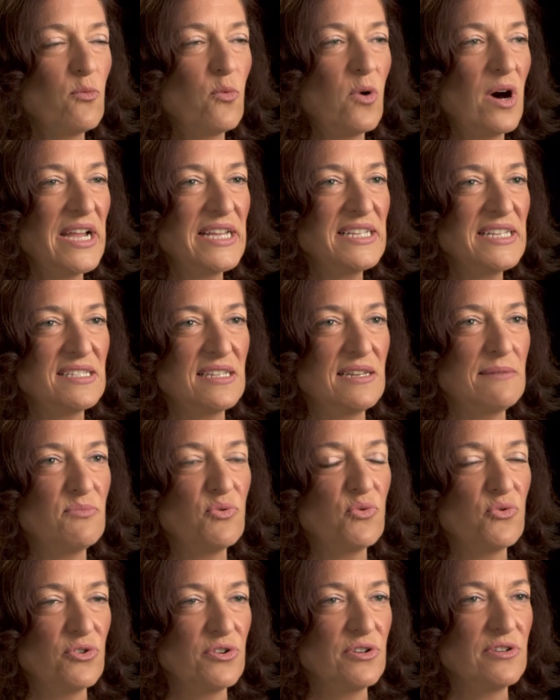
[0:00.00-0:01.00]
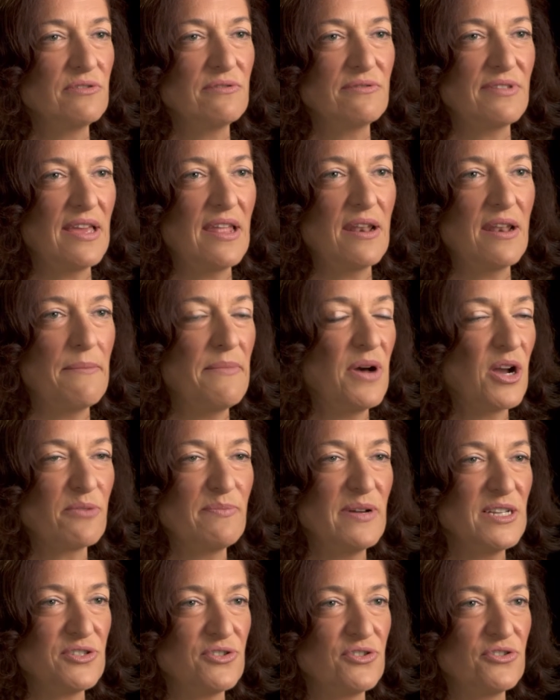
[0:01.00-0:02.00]
Why is it important that a
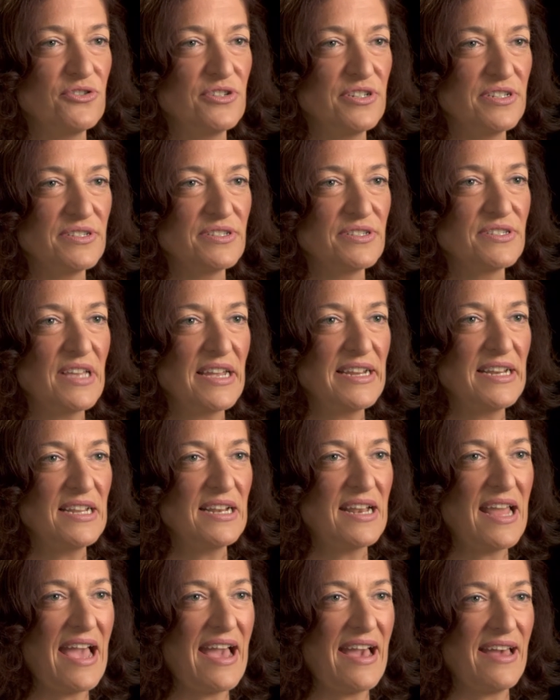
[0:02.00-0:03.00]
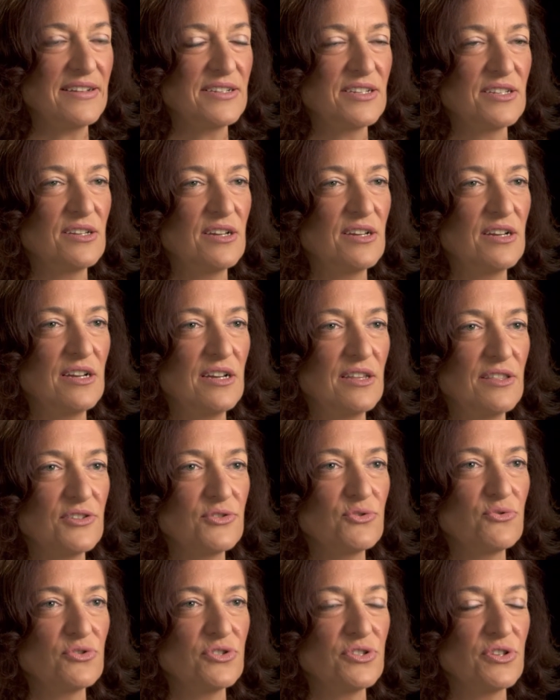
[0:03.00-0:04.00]
muckbuster is sited at uh, the
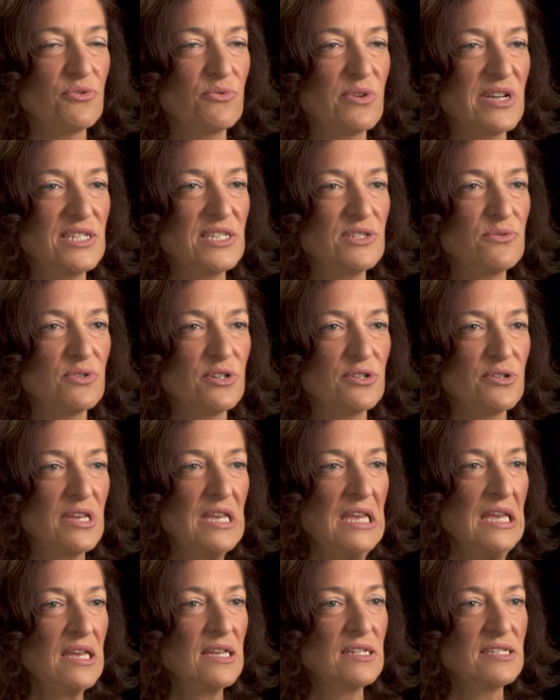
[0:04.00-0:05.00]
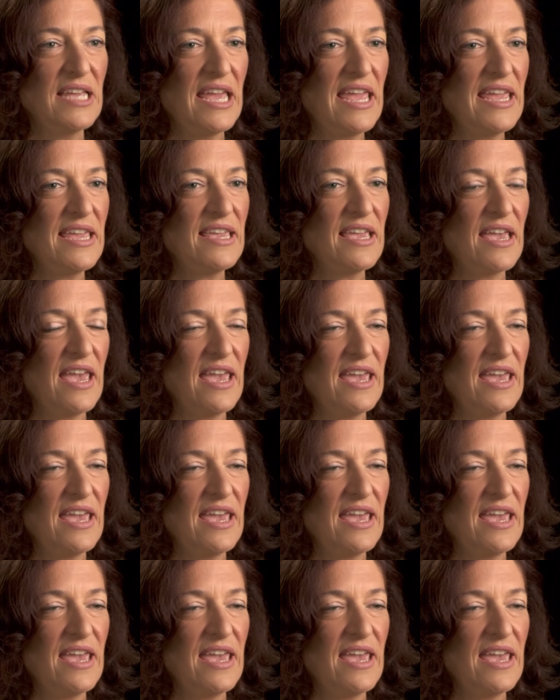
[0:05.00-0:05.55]
source of the waste? Well, take